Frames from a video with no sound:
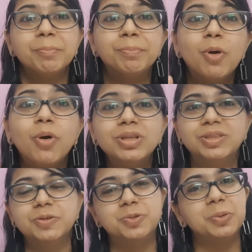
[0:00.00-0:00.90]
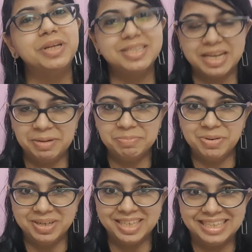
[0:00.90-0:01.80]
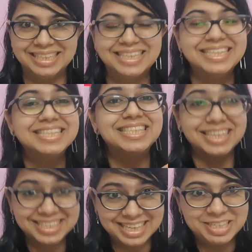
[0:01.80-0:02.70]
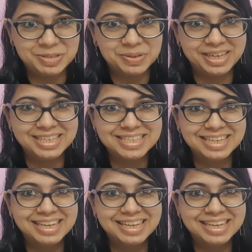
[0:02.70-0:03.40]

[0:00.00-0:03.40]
both the stories are important. Success stories